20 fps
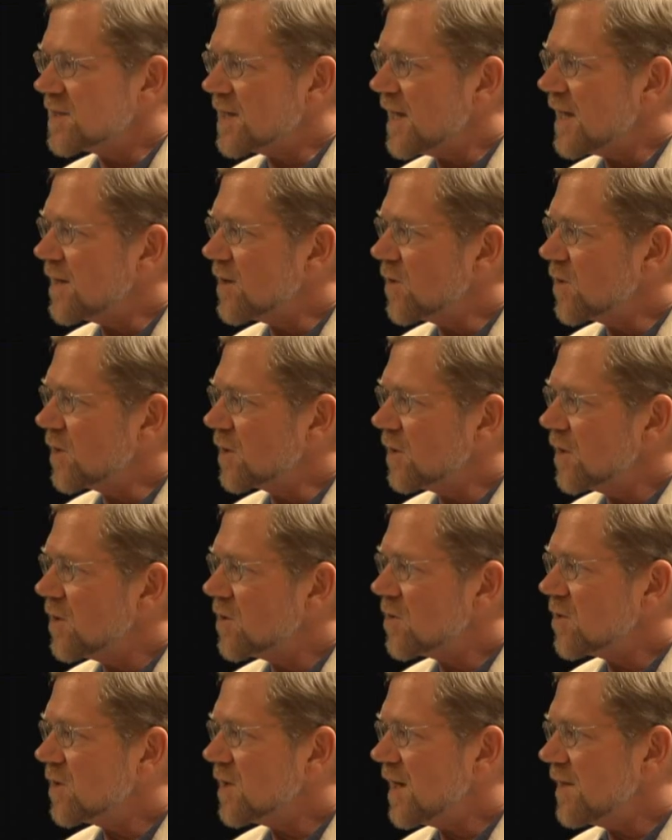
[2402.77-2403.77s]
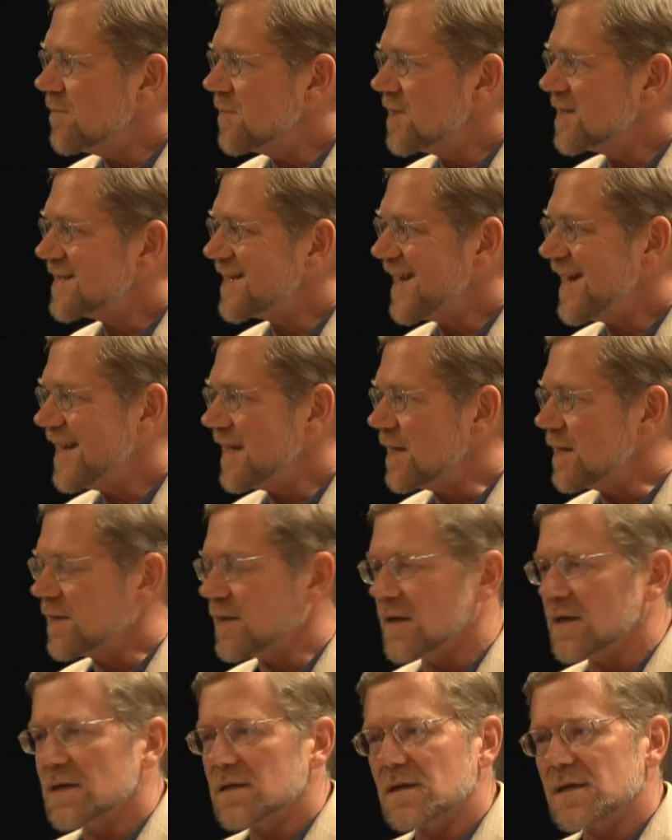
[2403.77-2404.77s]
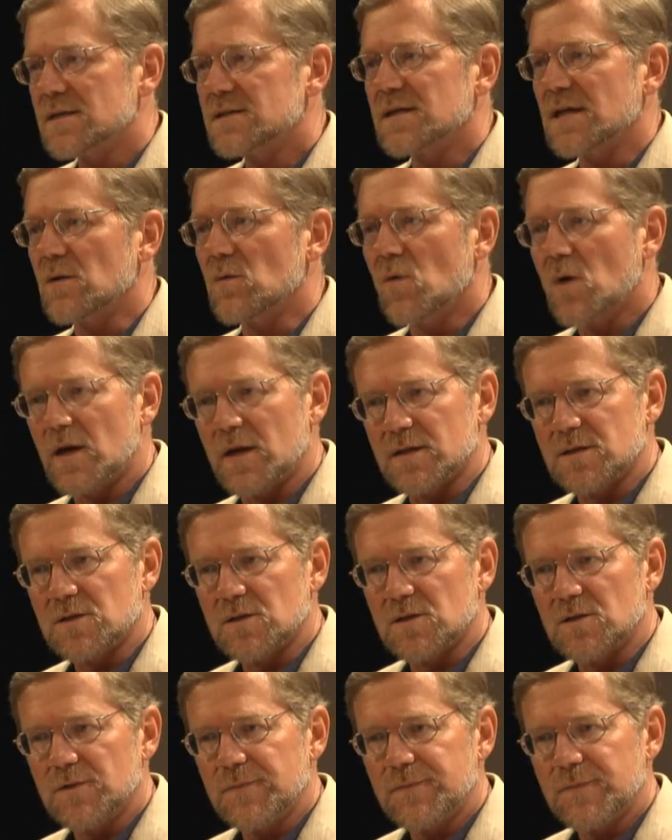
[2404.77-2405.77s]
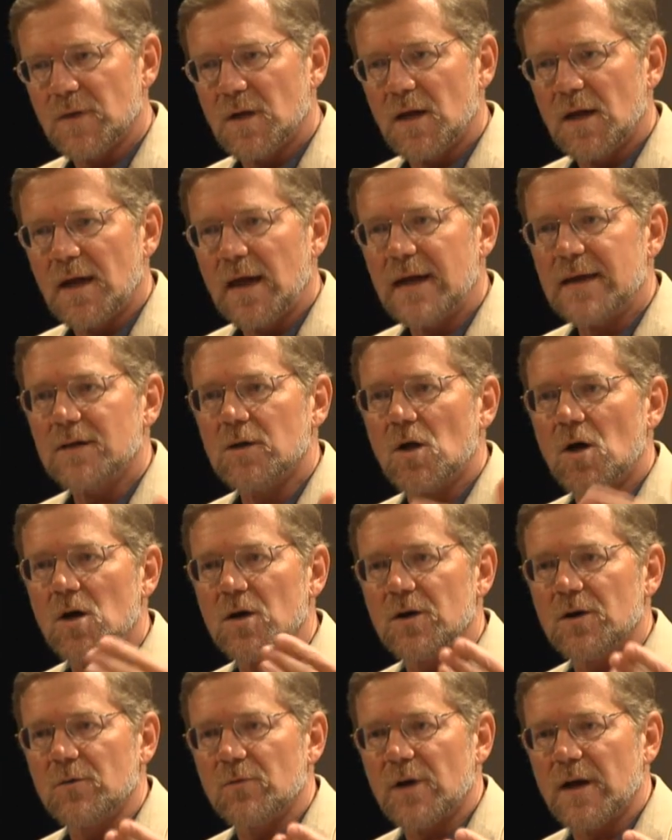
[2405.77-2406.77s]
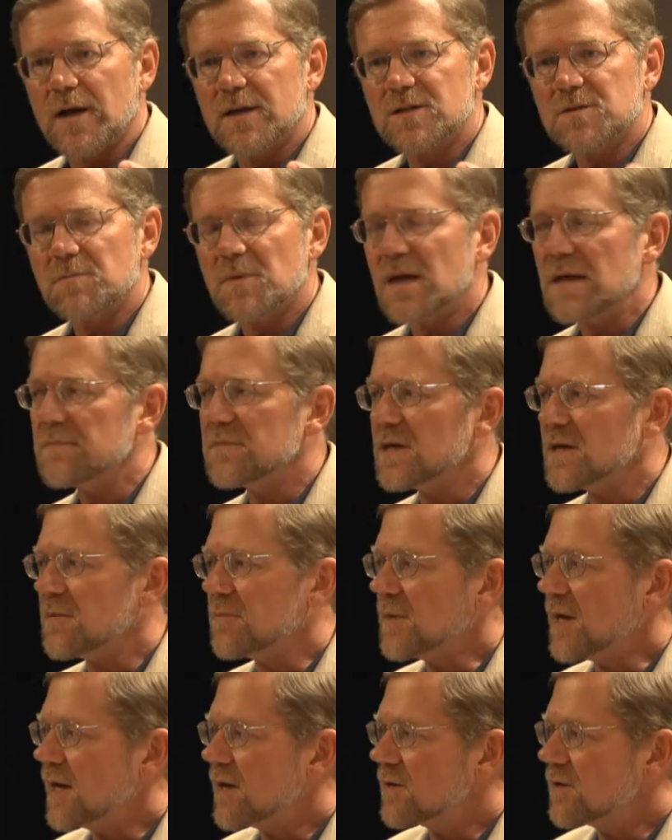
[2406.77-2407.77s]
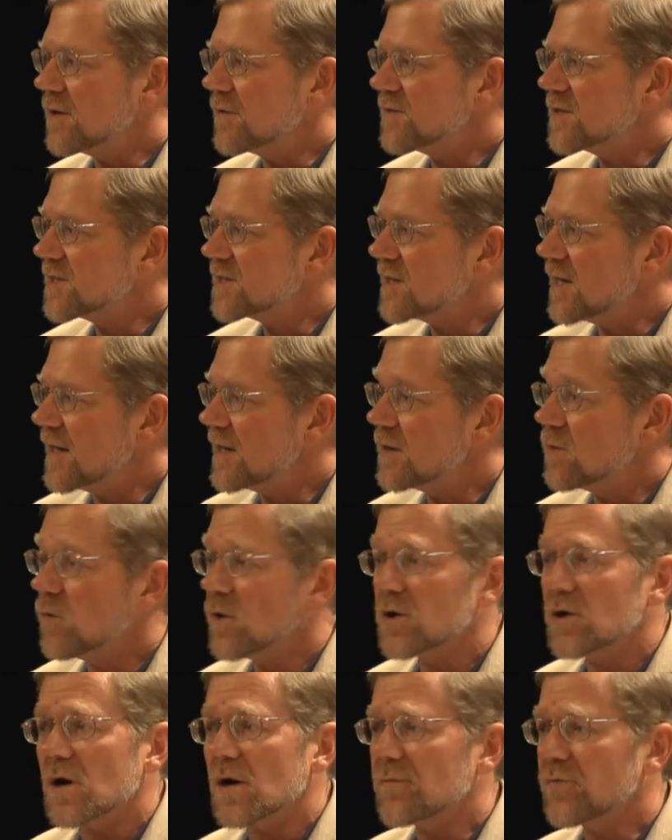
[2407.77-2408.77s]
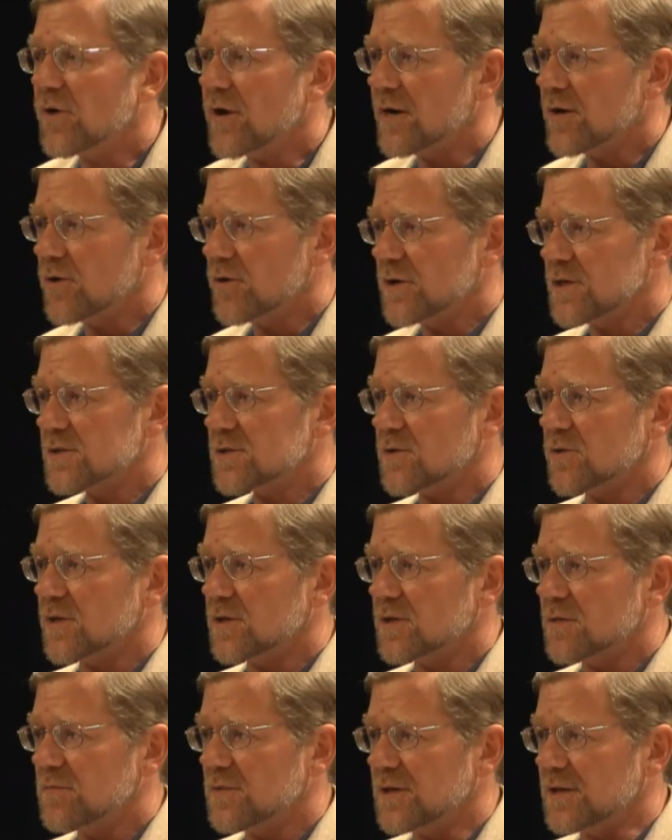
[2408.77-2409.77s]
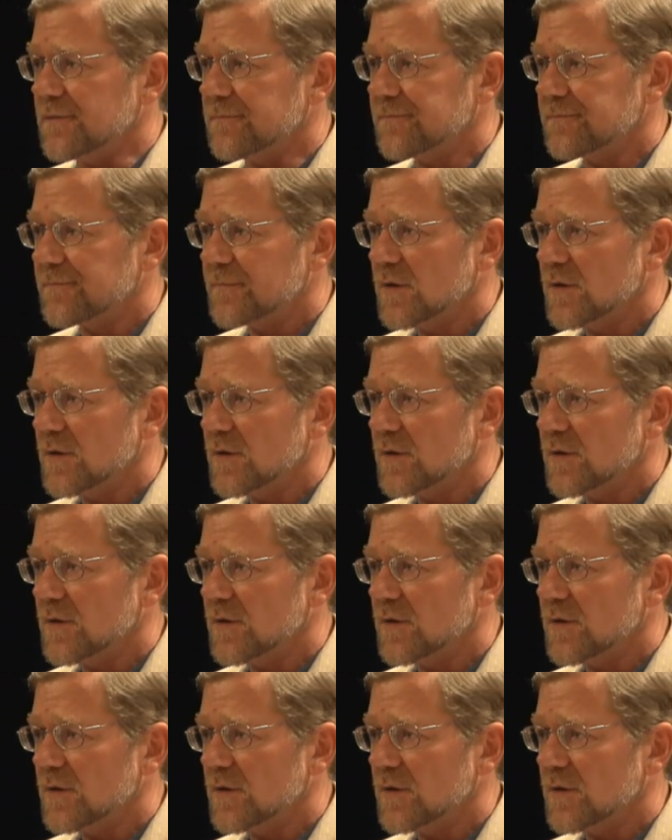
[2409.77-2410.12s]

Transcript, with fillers: the state or local governments anything unless they want it to and longer range may be a matter of deciding what are our priorities going to be.